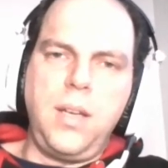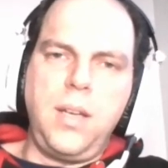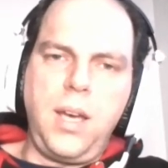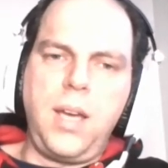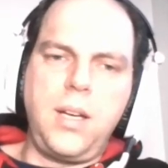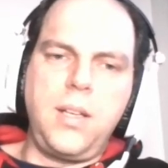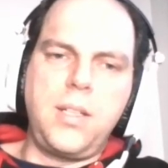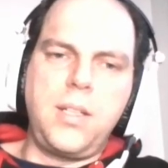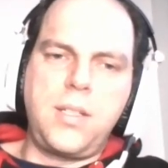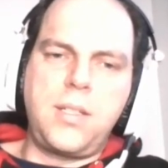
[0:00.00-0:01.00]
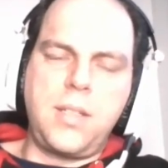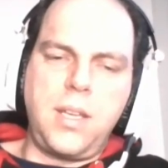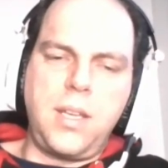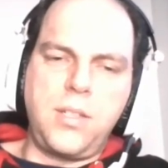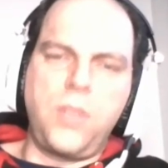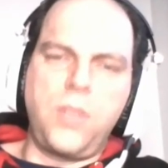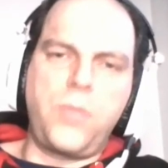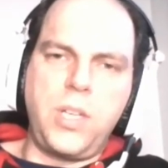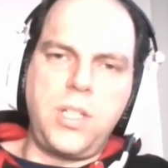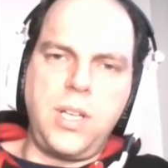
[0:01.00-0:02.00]
analysts and
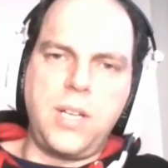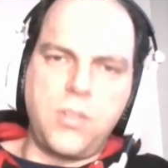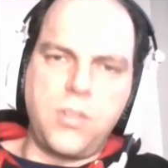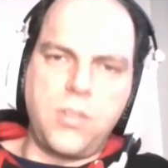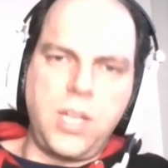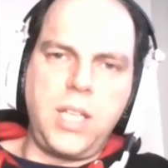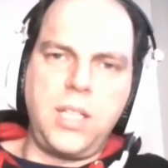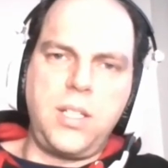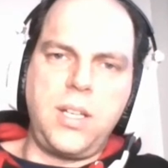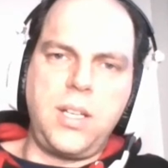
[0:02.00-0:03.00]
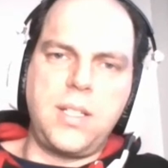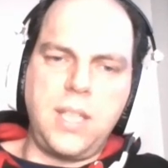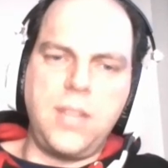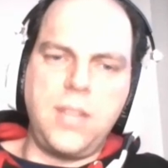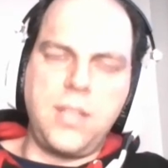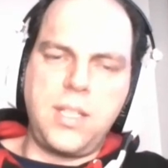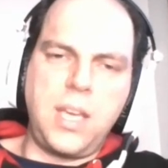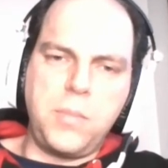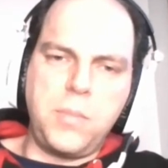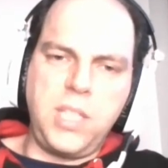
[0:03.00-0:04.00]
software engineers or data engineers in the
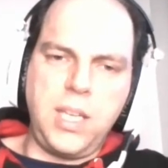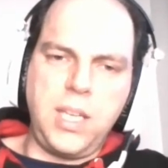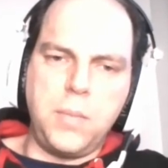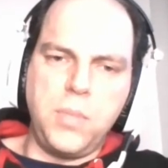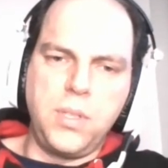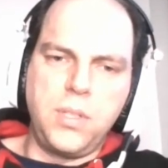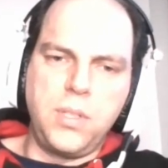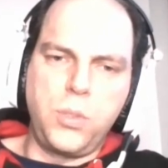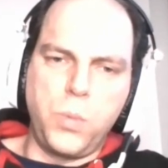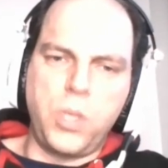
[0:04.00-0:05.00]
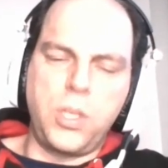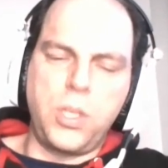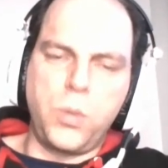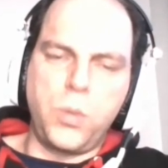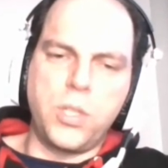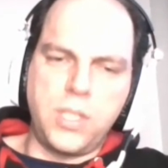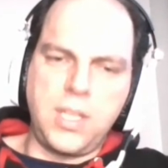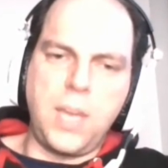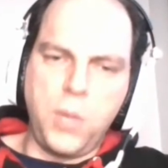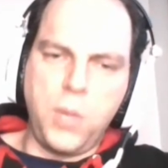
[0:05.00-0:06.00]
same team working towards the
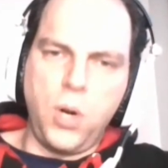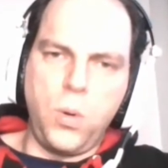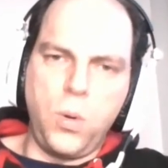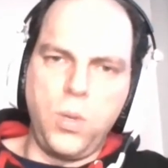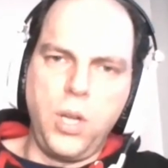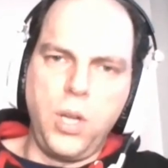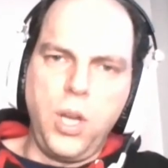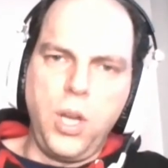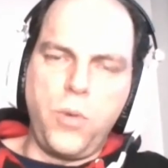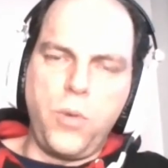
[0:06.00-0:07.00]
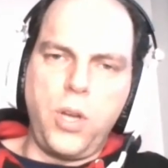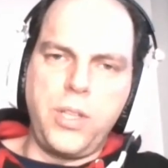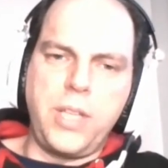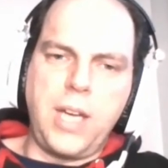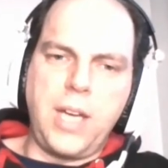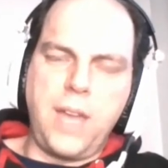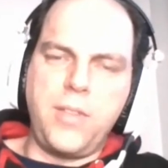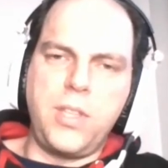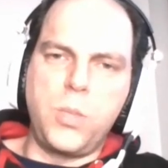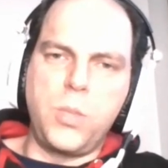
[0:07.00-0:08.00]
same goal rather than having this